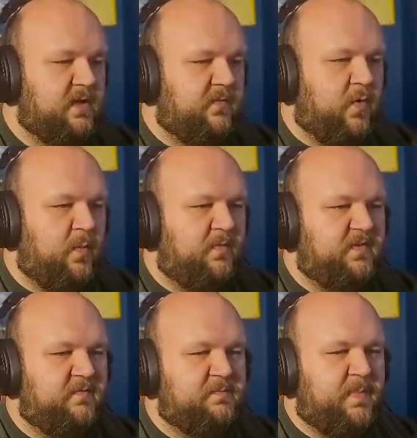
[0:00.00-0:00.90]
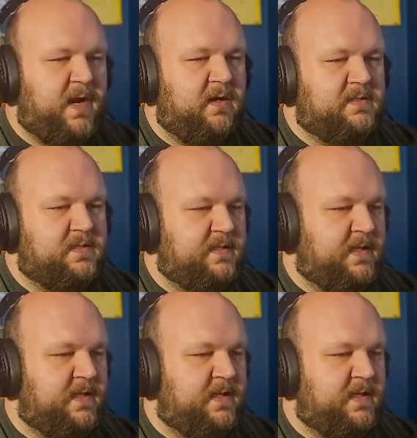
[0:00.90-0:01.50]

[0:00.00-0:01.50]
form of comparison